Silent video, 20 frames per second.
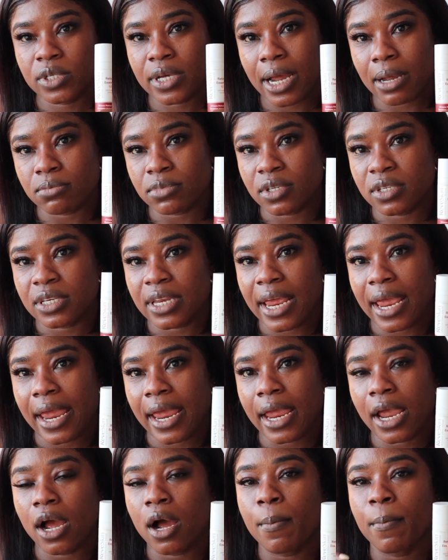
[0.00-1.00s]
times a
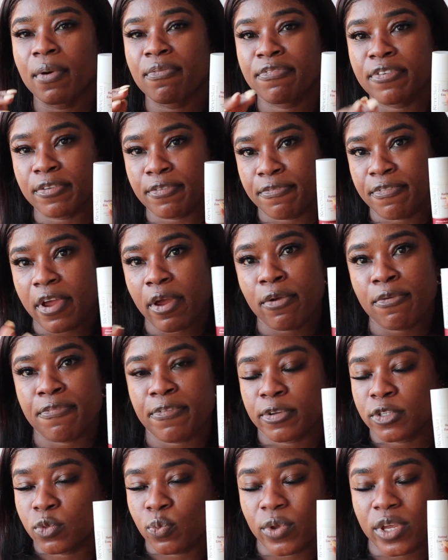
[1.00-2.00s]
day, but for the very
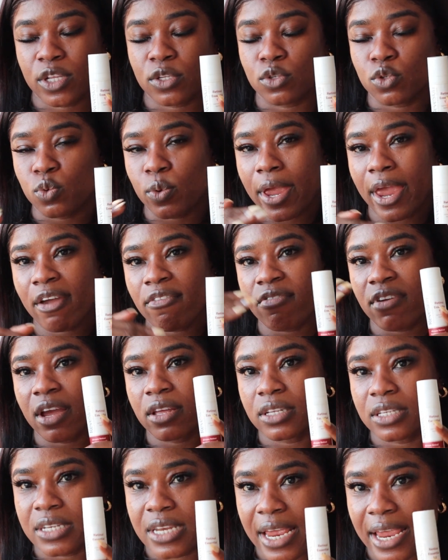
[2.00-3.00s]
first week to do every
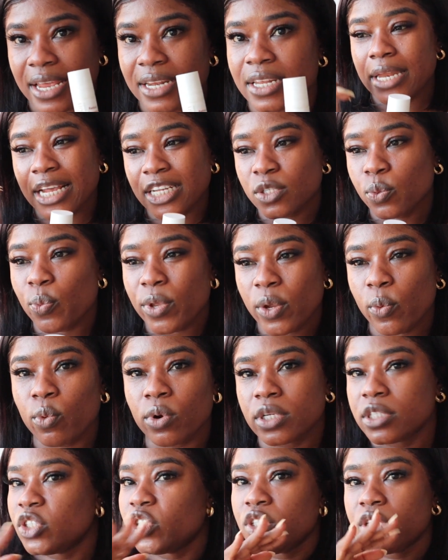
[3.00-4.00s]
other day. The next week
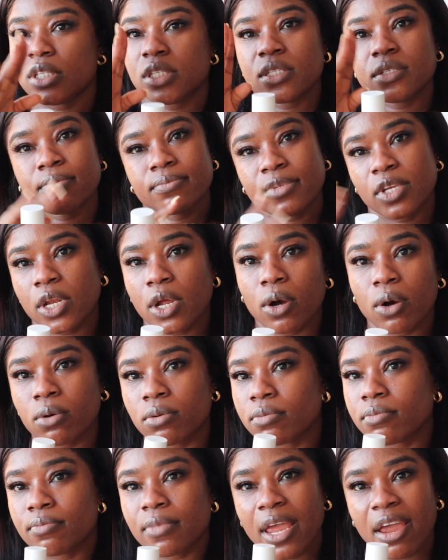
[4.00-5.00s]
was just, you
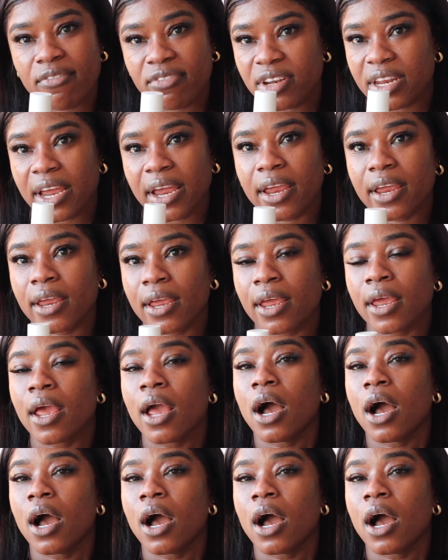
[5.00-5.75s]
know, every day.